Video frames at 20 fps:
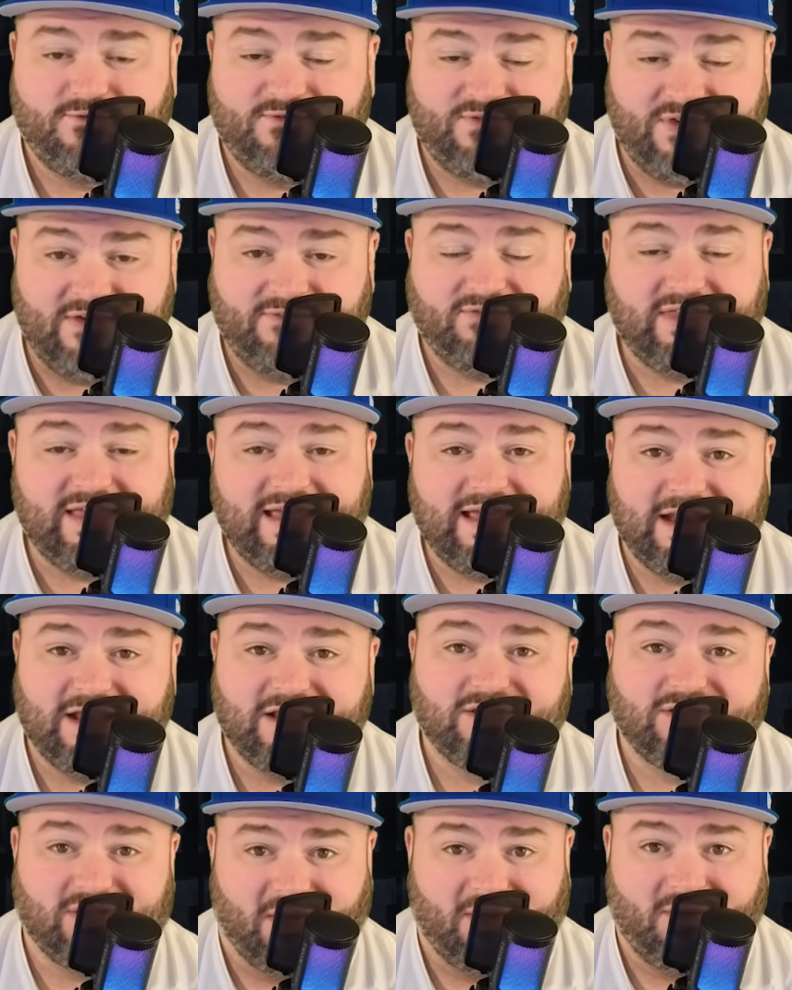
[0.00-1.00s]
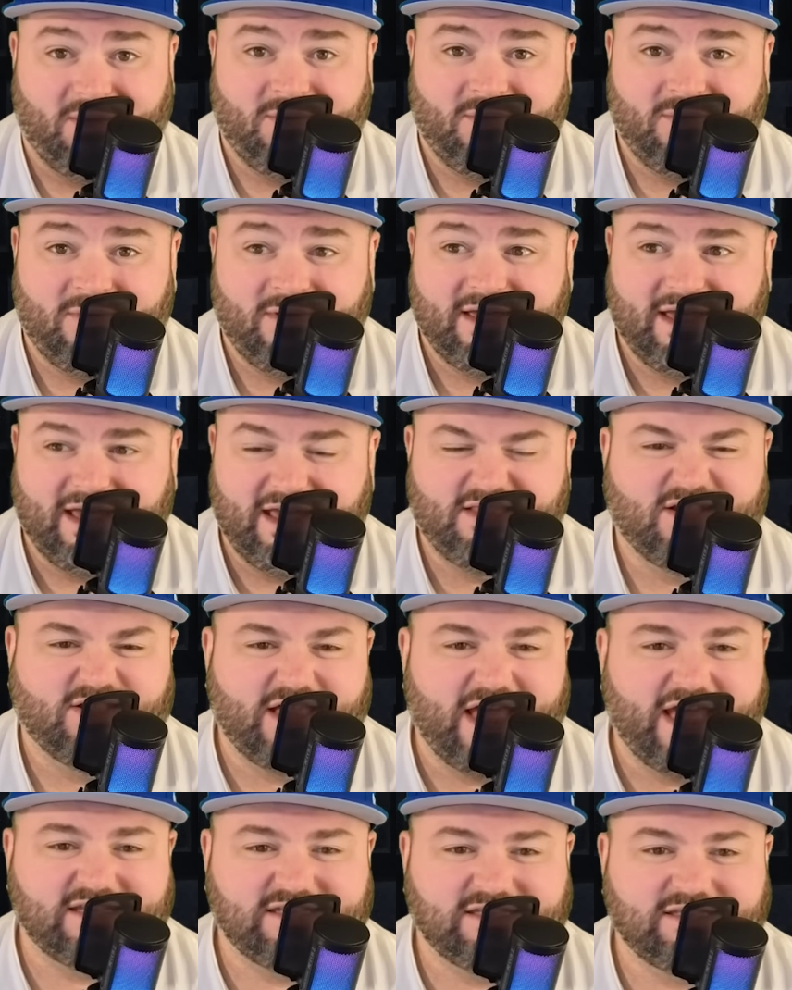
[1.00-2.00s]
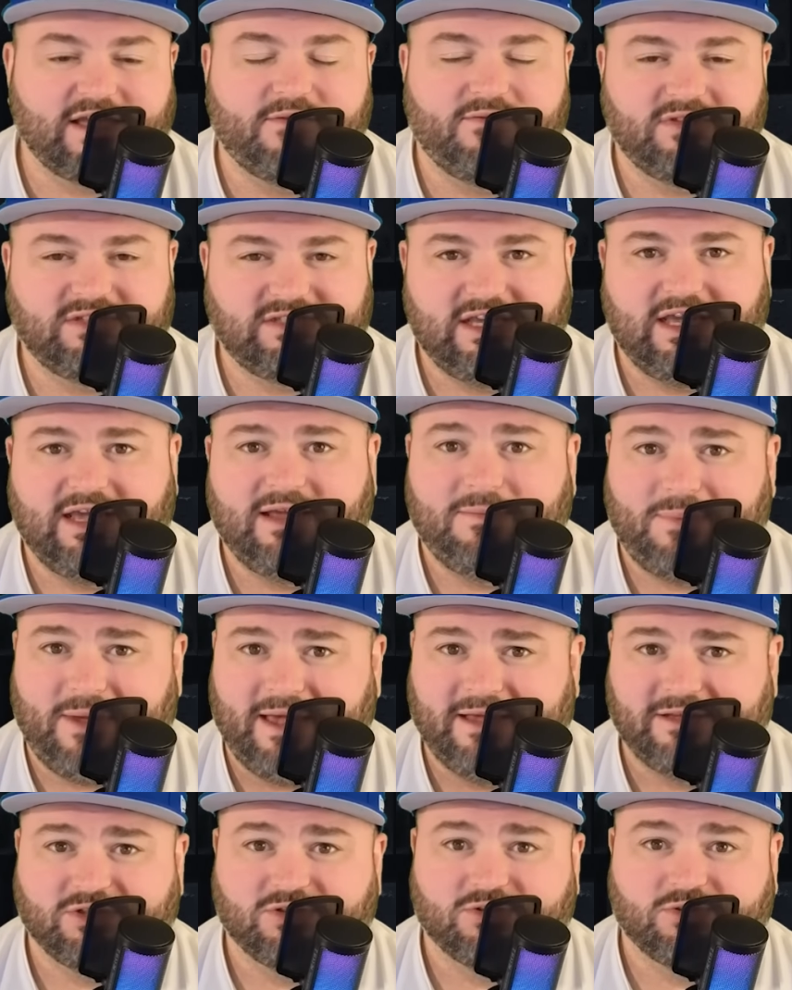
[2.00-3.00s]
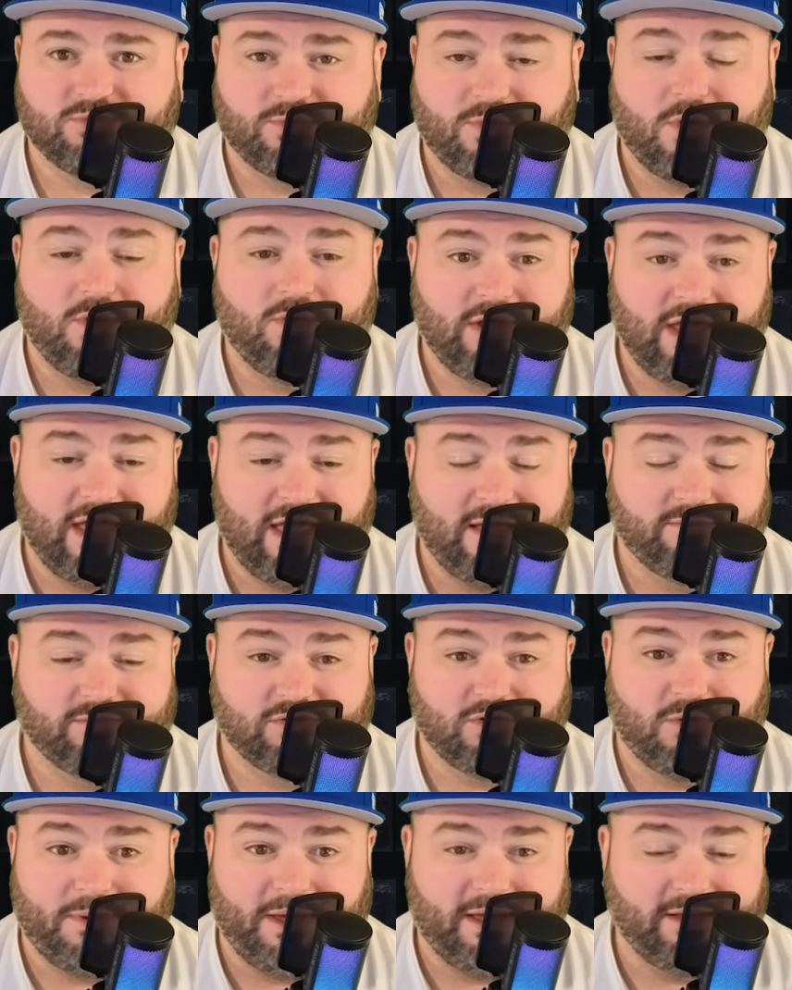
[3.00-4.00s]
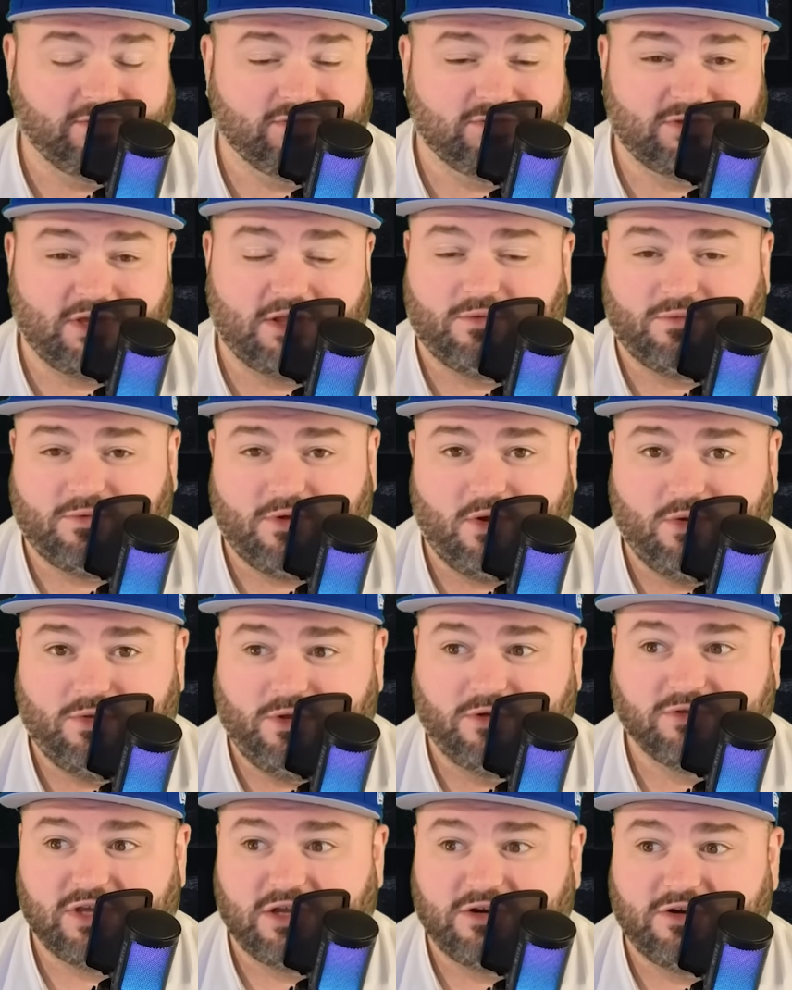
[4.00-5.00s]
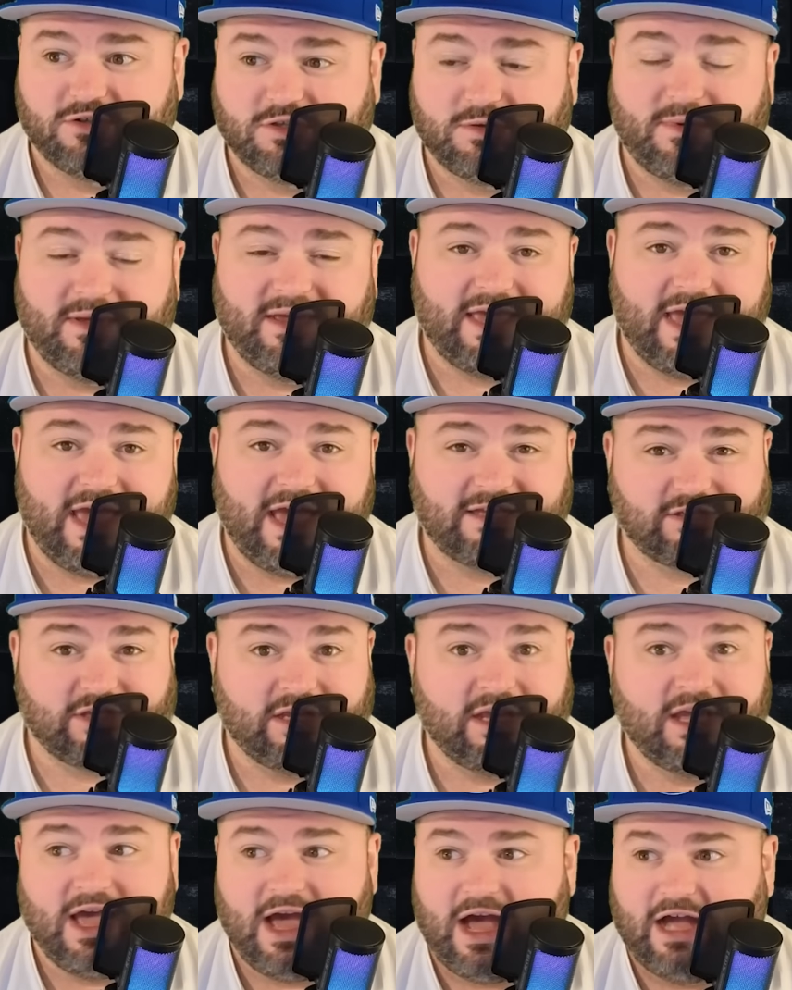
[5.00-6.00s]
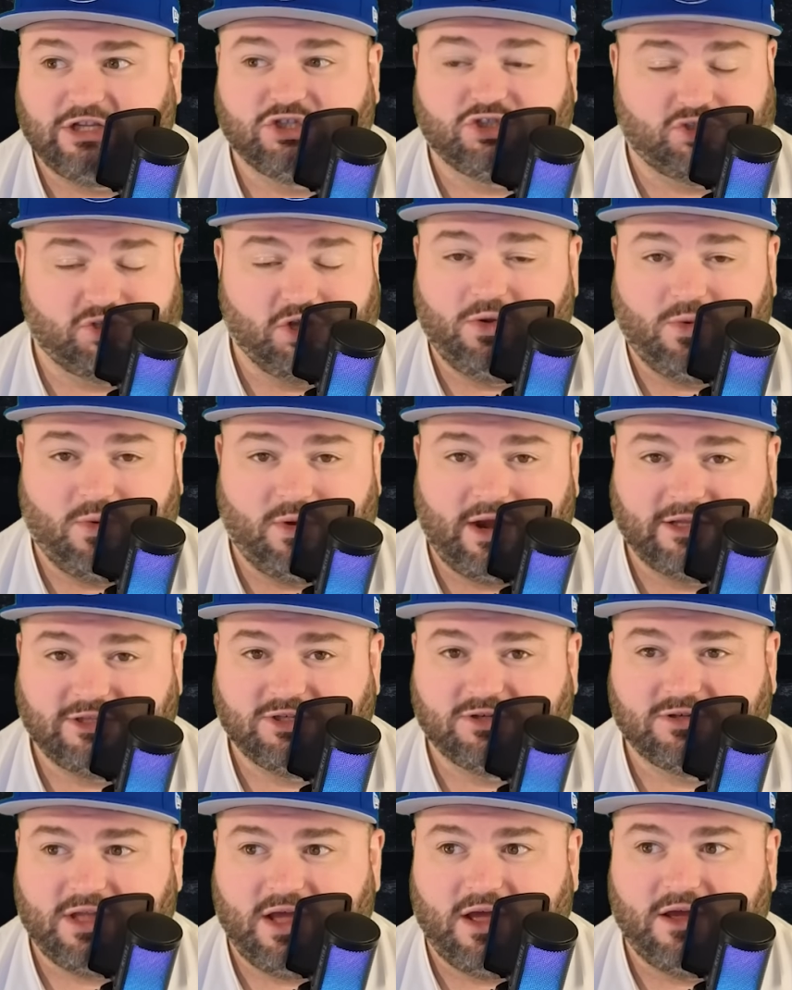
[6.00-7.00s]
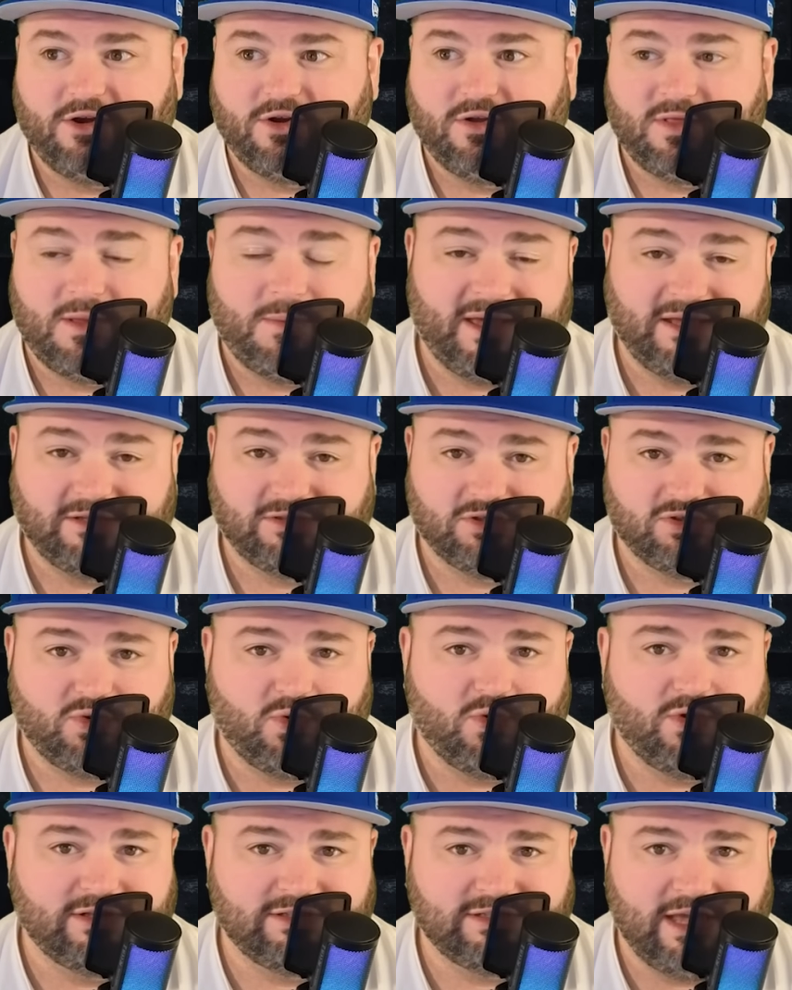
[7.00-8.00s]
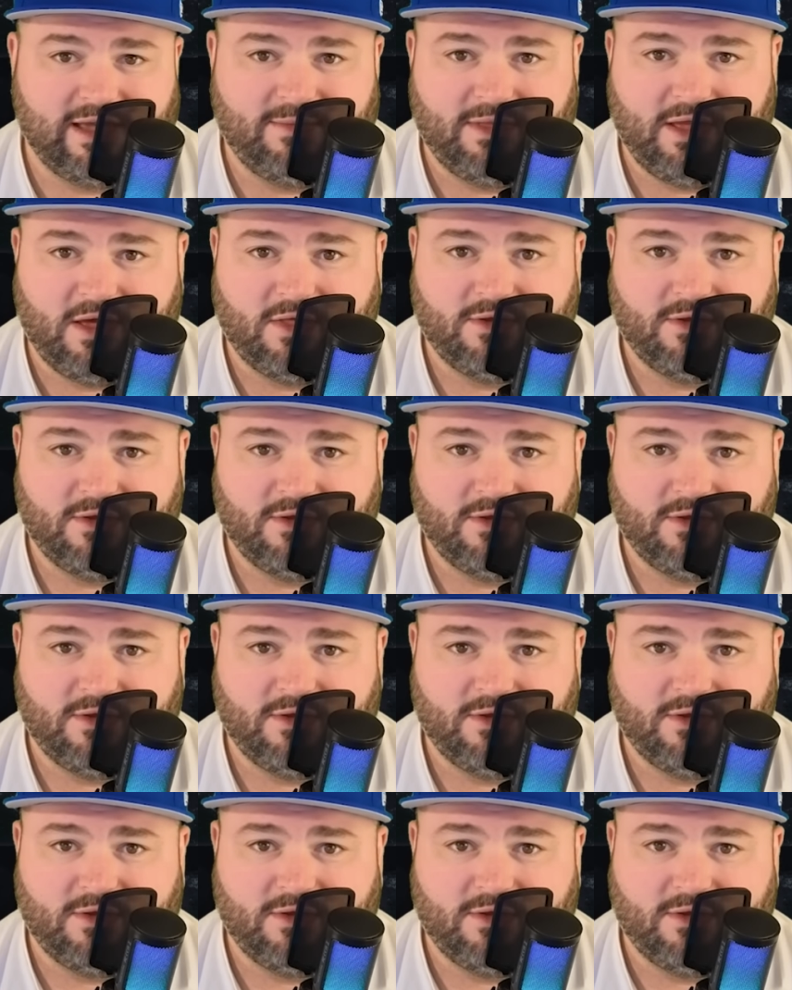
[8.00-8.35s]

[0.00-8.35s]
15-2 in the last 17 Pacers road games. So Pacers on the road, those unders have been cashing. I just took one. I took the under in the Pacers Hornets game the other